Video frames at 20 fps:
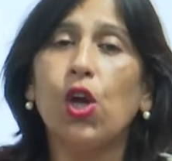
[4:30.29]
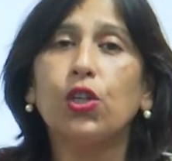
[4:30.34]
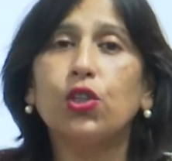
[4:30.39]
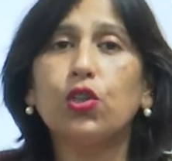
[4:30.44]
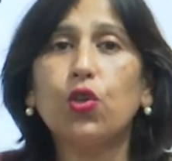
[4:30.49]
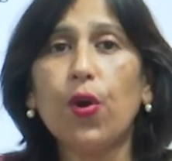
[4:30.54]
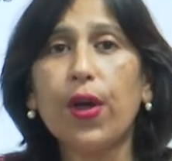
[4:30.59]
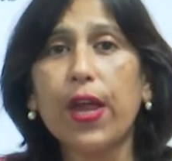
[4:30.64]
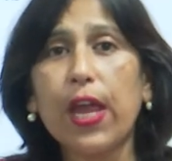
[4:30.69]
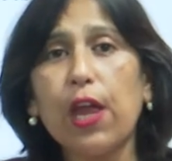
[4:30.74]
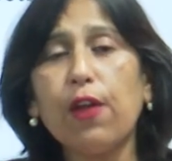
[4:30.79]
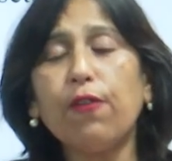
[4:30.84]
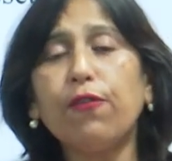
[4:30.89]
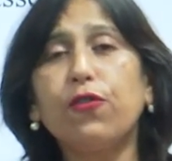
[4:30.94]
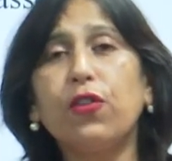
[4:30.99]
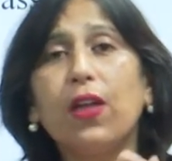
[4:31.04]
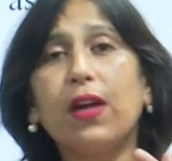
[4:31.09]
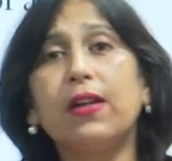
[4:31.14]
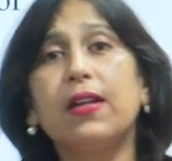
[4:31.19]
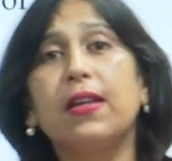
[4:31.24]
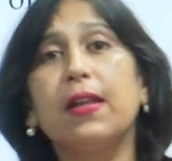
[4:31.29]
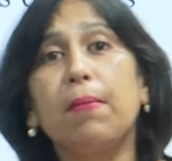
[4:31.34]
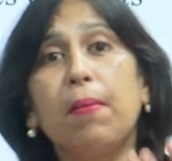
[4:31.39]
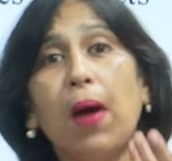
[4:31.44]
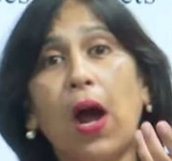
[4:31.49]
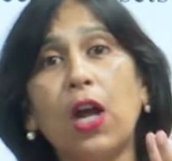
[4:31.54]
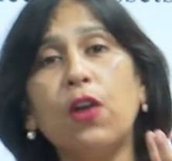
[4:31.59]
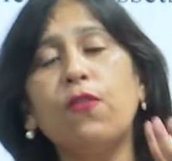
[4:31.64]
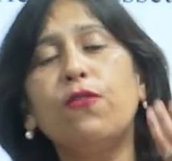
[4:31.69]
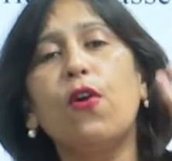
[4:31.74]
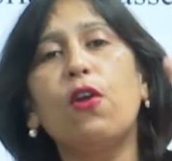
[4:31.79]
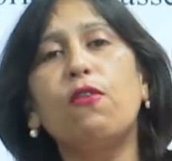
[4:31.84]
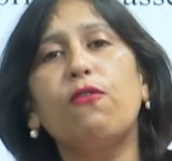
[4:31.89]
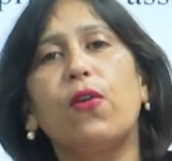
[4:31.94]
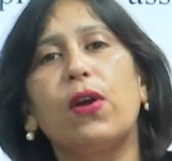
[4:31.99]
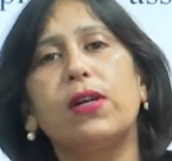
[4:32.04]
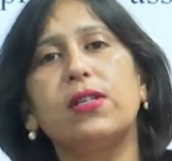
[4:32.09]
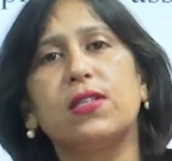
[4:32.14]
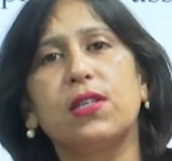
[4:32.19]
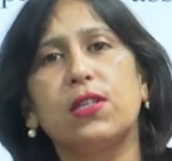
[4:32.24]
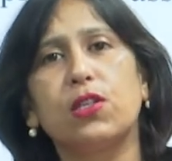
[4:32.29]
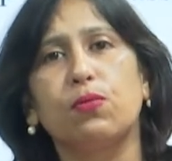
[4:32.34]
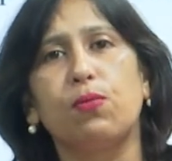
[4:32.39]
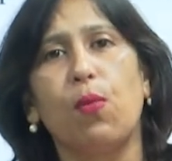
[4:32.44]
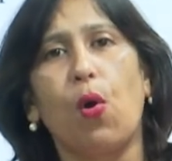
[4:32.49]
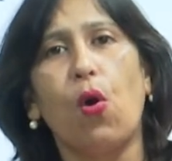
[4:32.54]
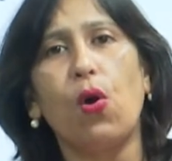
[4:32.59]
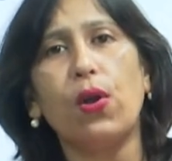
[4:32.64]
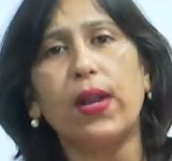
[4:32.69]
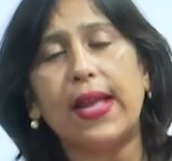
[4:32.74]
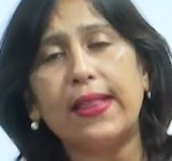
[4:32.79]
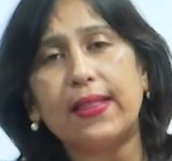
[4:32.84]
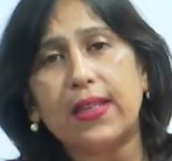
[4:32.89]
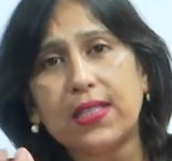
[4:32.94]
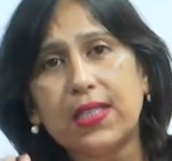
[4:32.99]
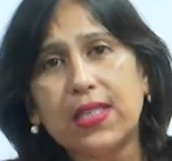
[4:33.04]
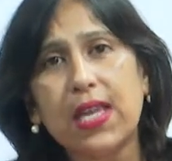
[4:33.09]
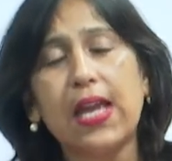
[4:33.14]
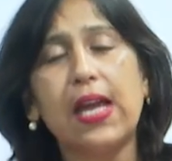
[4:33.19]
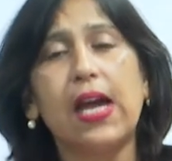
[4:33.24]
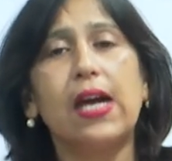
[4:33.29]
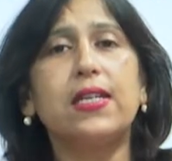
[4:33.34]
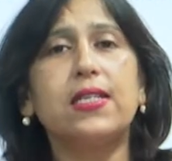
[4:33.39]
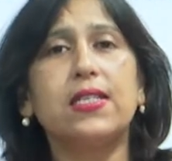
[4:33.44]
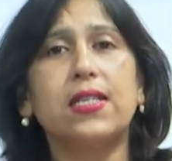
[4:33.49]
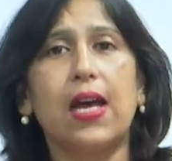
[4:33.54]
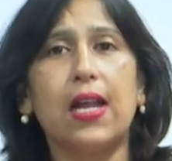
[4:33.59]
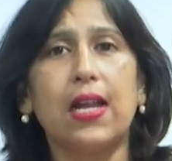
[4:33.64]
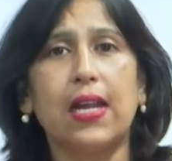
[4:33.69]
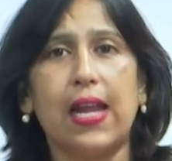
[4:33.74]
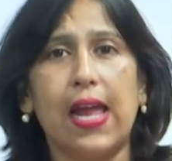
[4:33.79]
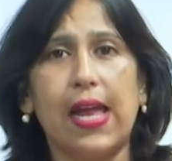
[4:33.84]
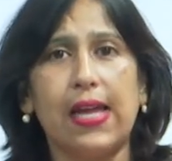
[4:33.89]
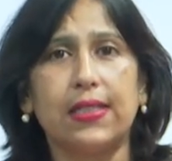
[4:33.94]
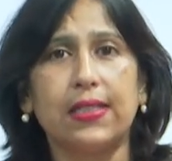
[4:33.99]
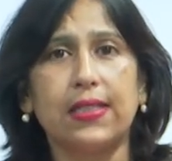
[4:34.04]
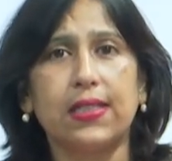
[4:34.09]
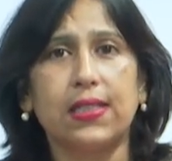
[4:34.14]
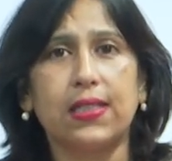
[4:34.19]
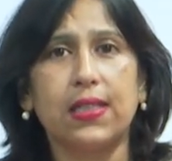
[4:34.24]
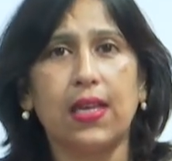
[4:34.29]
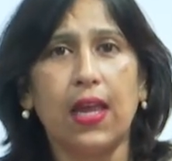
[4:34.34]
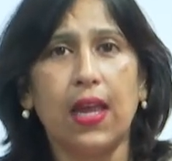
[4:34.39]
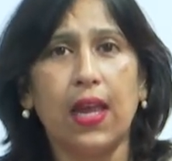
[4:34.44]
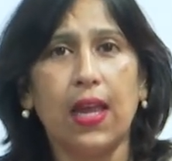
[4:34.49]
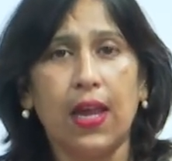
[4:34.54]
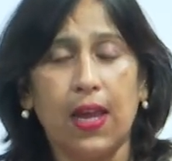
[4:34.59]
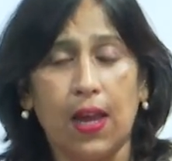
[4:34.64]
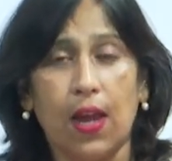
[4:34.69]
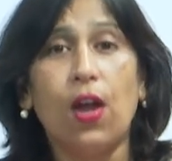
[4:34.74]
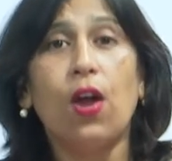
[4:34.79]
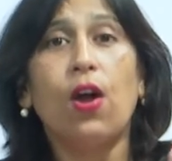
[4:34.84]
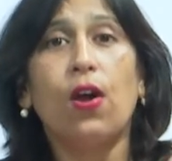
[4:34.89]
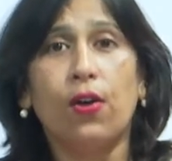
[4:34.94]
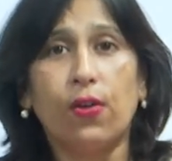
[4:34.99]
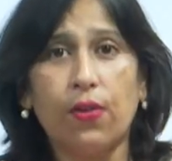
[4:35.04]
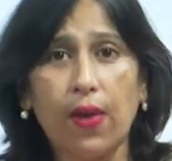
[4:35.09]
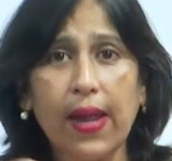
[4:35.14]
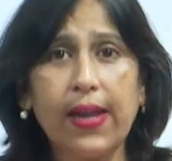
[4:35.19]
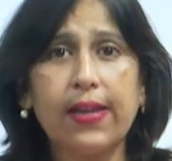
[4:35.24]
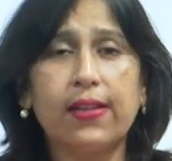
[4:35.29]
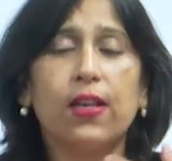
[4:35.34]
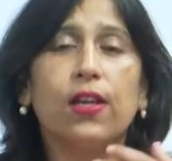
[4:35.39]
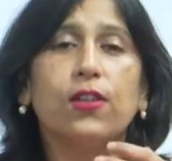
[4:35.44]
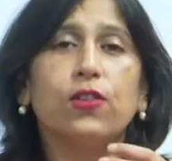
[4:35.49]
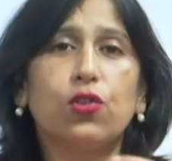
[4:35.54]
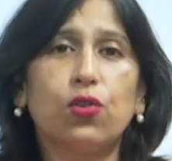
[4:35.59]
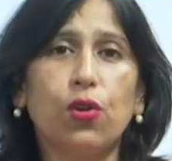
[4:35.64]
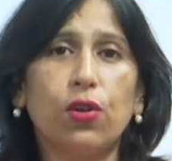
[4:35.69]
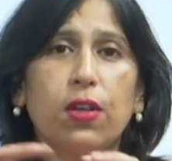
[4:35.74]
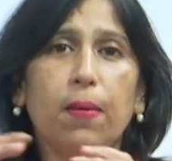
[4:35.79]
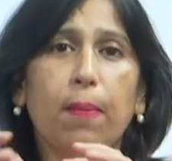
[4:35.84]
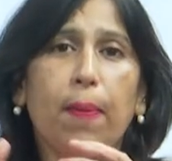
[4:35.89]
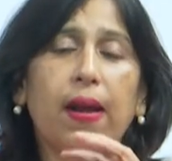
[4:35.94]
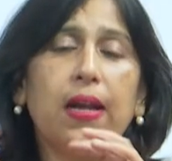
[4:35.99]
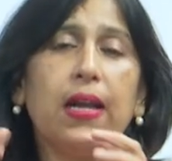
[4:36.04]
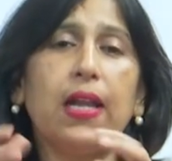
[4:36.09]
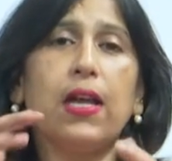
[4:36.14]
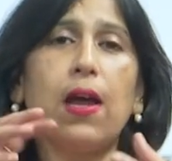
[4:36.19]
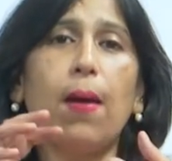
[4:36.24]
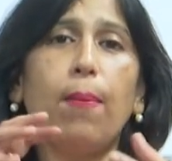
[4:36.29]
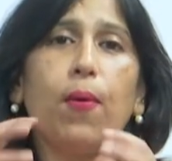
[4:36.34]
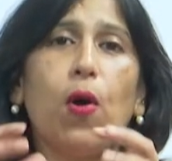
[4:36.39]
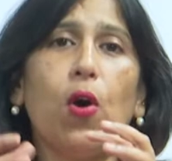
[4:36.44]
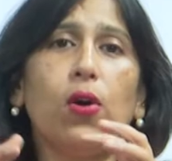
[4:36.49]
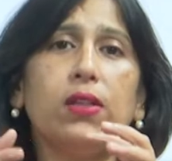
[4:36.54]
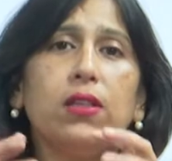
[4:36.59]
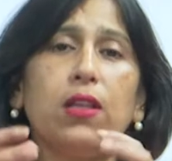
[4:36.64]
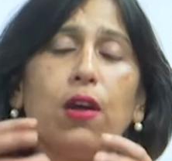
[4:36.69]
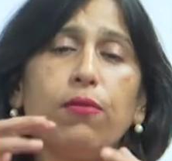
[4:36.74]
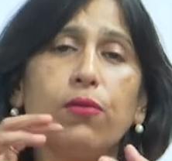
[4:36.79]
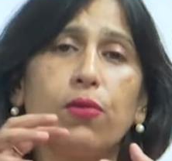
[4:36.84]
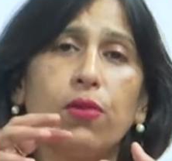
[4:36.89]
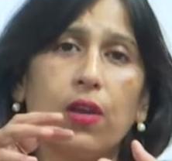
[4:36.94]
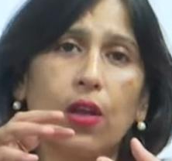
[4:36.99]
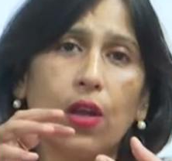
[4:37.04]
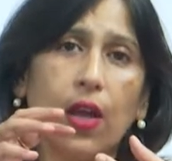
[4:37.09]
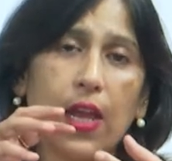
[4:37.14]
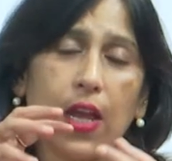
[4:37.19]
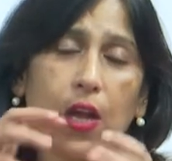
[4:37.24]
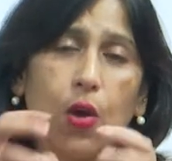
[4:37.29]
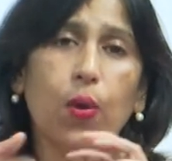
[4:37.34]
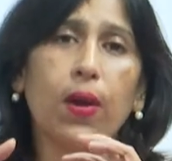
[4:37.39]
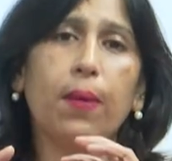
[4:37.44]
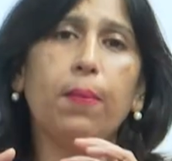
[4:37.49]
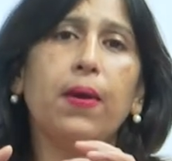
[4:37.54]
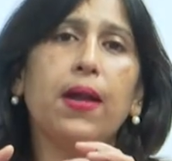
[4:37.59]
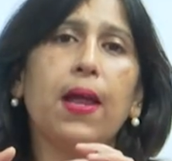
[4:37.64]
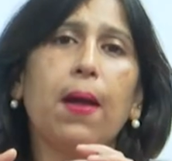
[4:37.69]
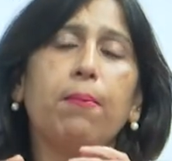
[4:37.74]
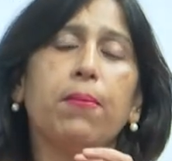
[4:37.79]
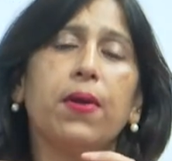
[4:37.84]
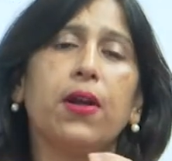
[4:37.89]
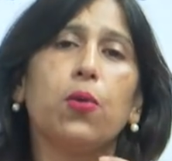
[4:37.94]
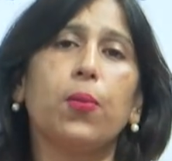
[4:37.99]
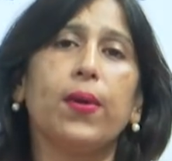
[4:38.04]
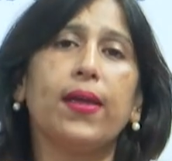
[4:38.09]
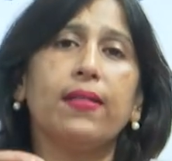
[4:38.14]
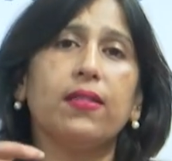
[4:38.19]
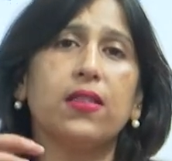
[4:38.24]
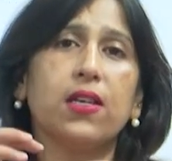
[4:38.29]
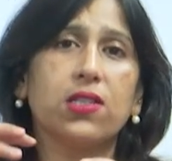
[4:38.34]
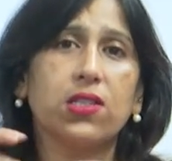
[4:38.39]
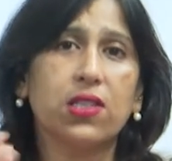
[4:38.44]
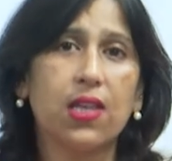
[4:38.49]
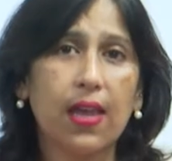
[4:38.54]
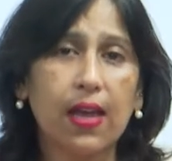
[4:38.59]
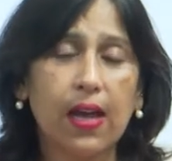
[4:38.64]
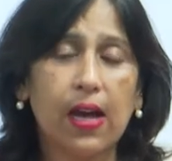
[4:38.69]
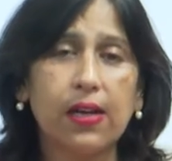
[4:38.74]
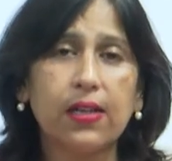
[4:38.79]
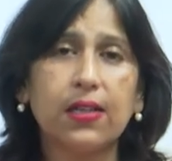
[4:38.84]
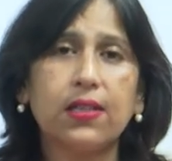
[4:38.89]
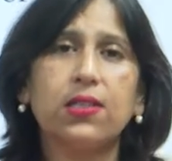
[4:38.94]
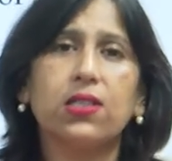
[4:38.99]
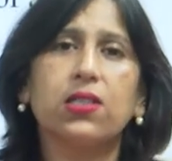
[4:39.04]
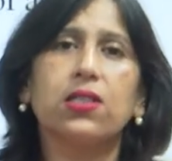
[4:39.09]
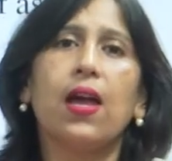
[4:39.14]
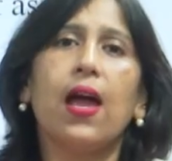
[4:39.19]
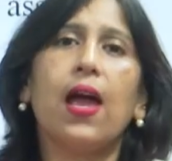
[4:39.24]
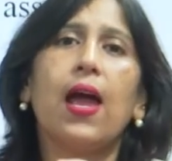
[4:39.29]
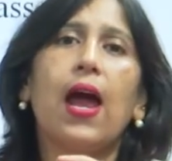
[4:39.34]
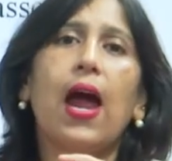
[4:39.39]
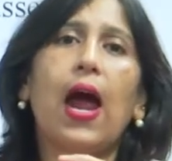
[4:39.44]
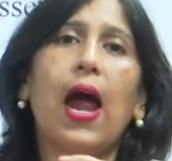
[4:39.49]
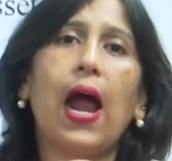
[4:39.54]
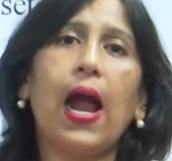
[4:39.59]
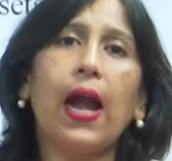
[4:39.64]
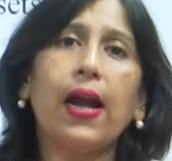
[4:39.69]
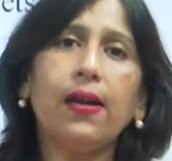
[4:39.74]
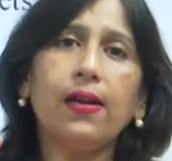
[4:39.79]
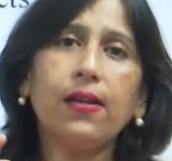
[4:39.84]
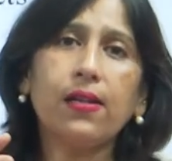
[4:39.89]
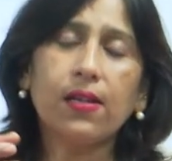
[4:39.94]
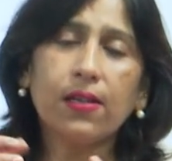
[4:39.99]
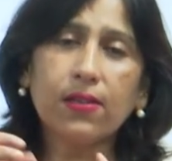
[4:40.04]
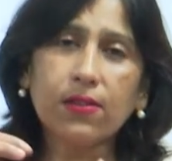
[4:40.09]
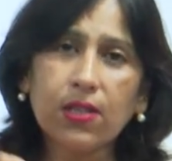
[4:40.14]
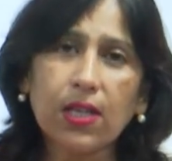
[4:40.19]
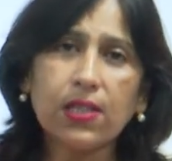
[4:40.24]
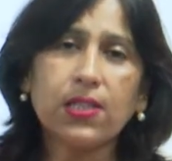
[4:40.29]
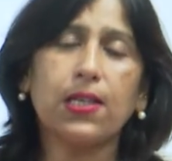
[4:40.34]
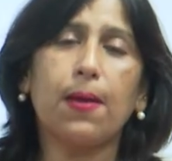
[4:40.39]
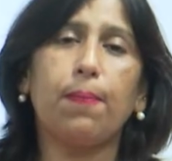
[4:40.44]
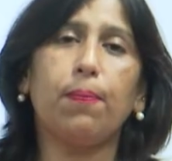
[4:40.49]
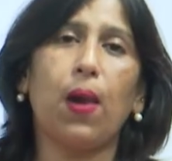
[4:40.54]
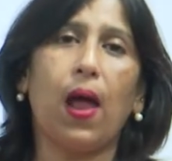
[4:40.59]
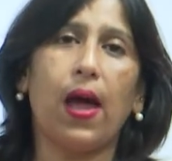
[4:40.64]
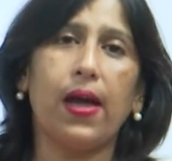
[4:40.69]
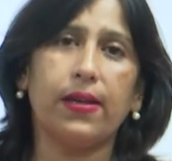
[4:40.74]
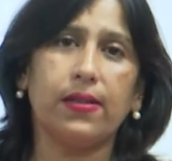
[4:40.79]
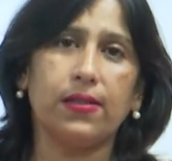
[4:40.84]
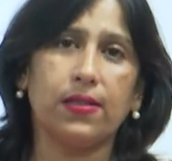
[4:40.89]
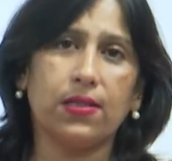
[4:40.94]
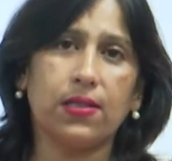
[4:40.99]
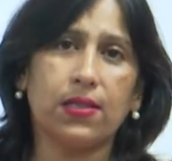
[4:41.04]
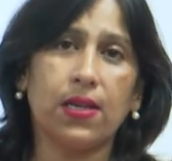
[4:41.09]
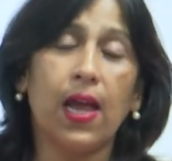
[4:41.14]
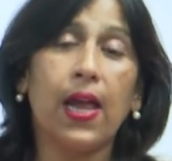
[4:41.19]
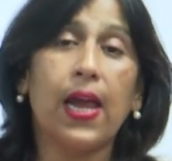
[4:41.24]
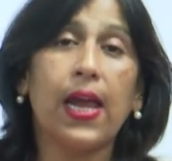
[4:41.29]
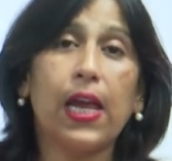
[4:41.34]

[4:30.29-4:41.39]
So, if the demand for funds is more and the seekers are less, right. So, depending upon the equilibrium between the seekers and the suppliers.